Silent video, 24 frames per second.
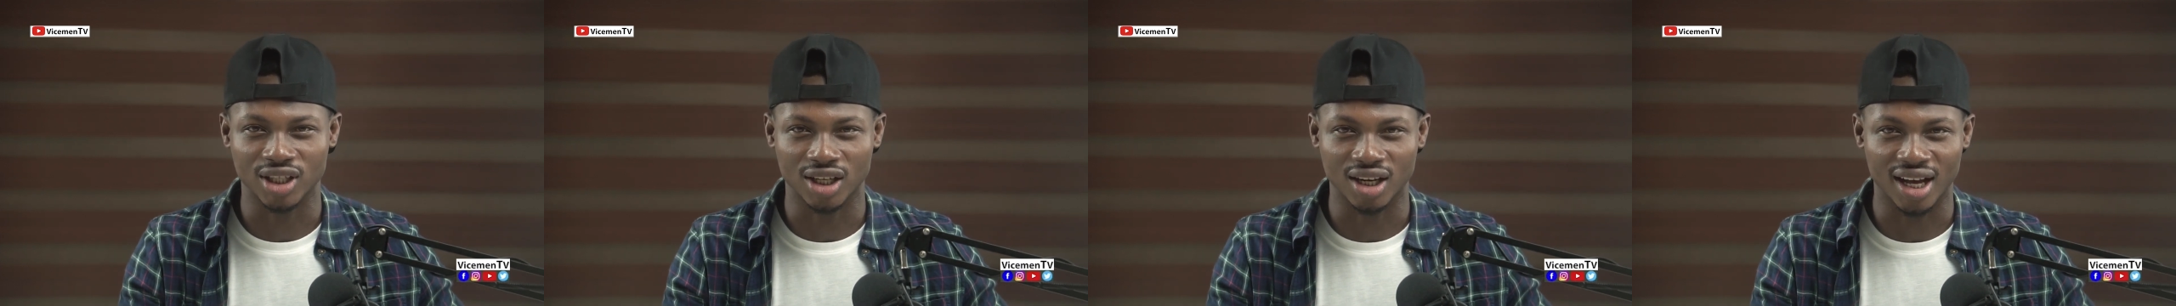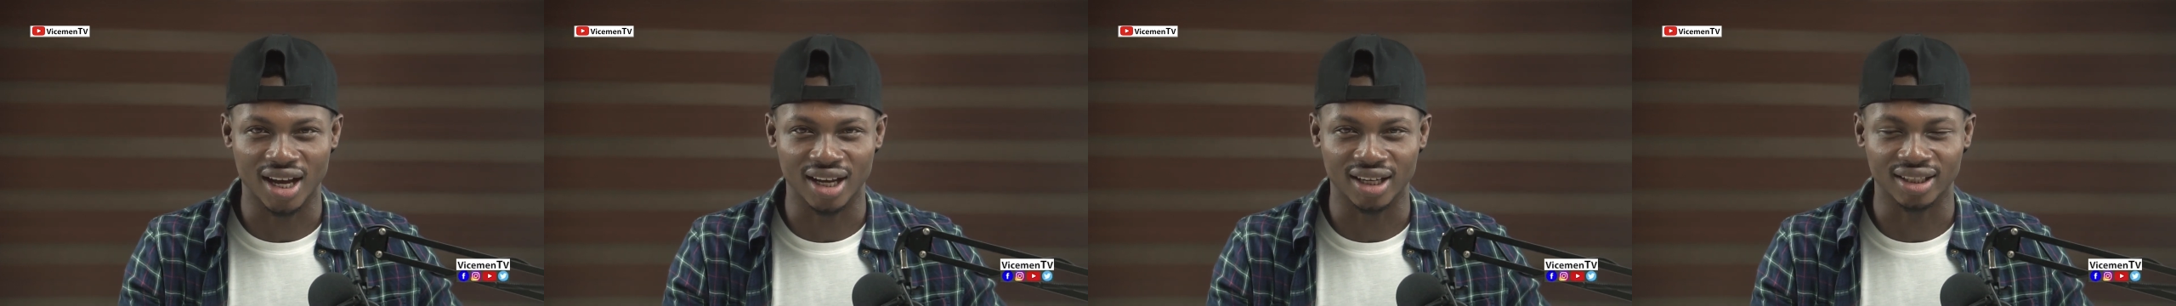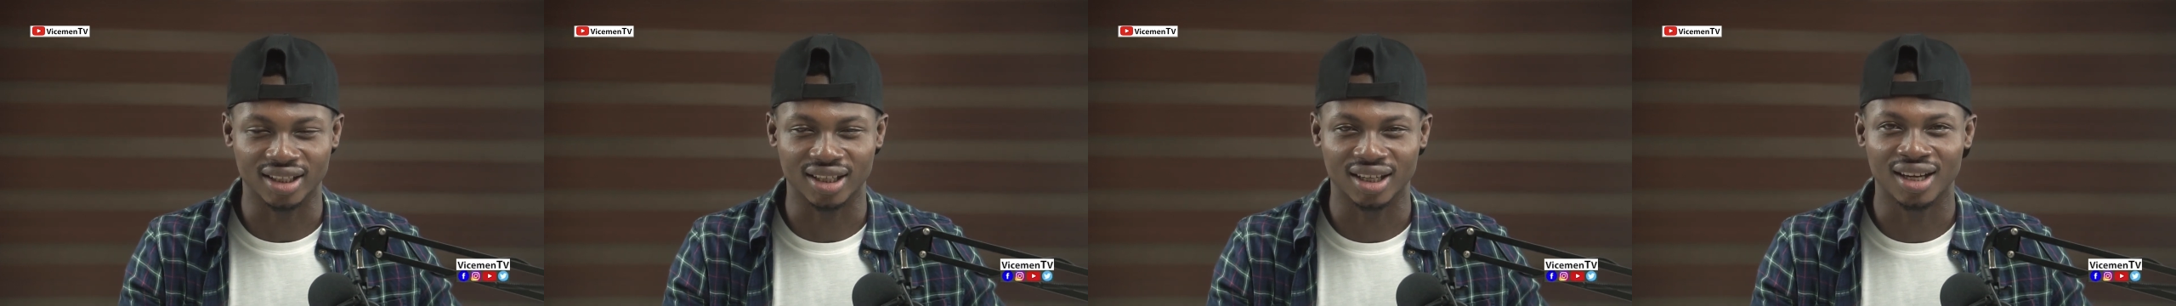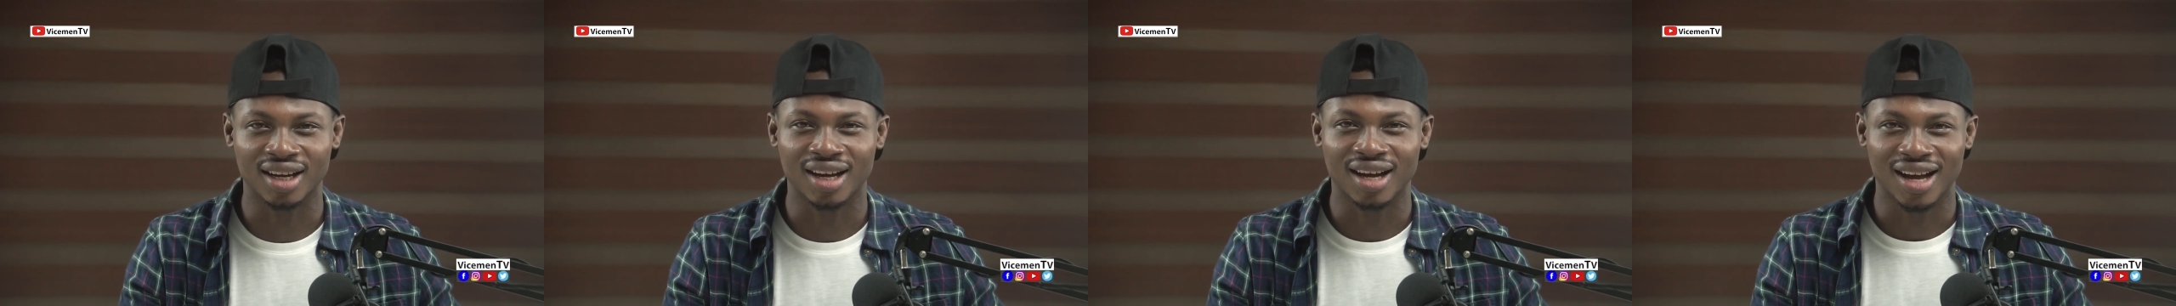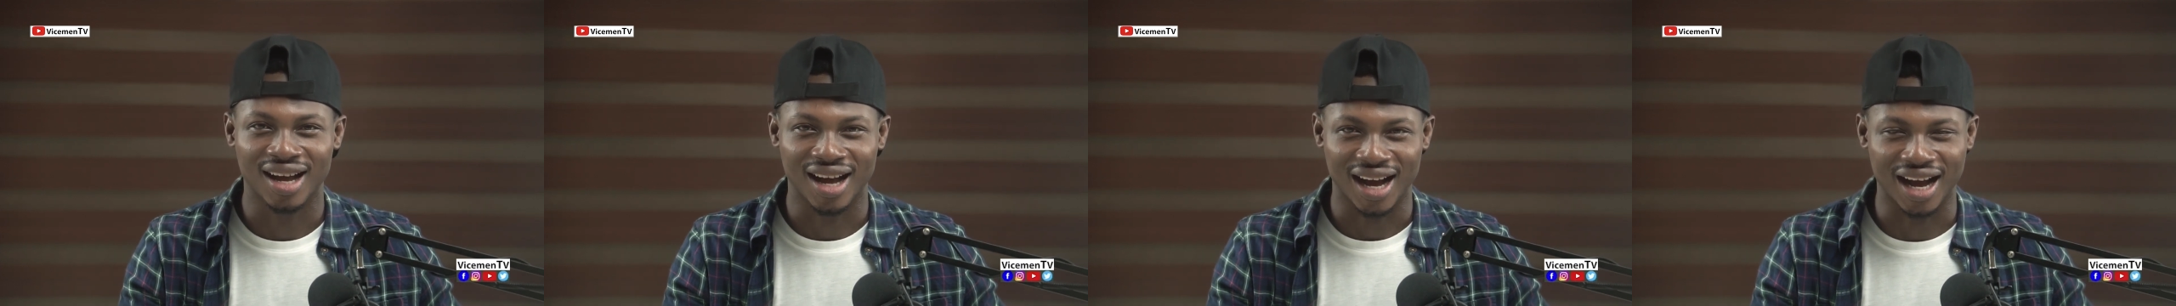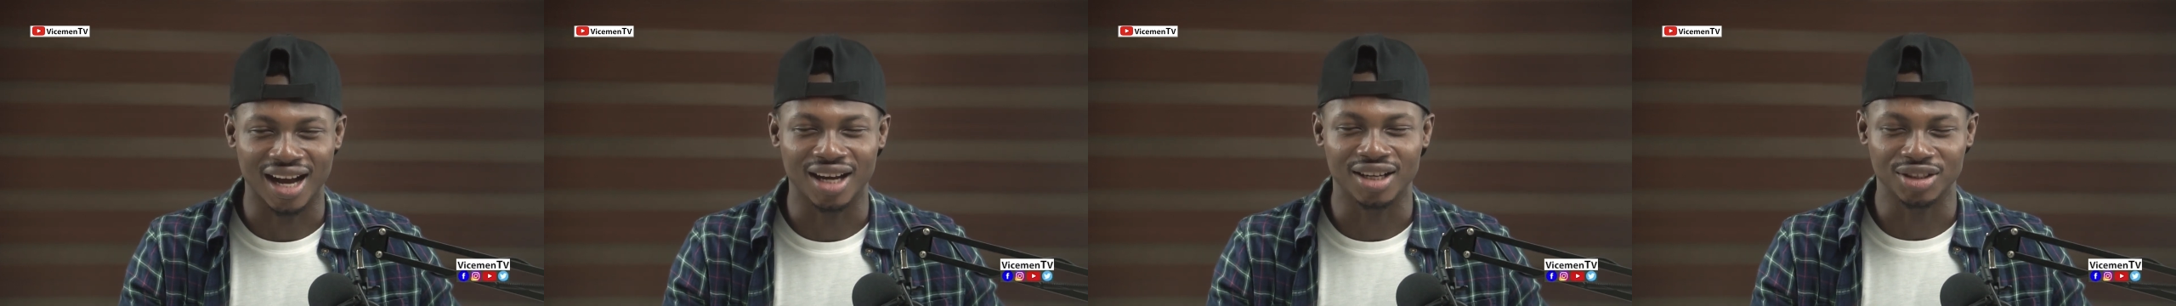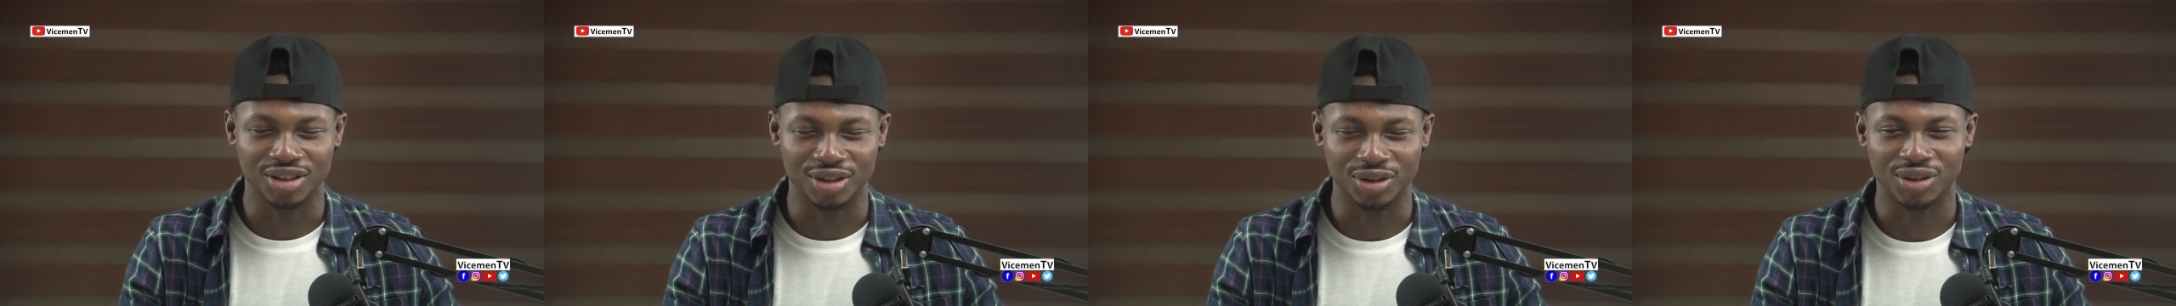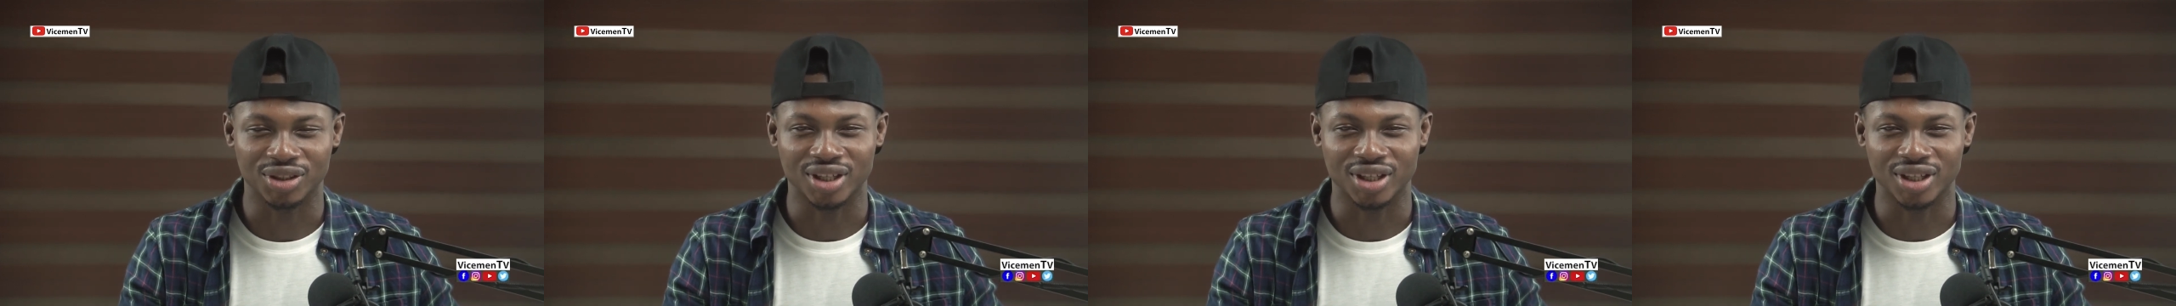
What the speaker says: you like, and you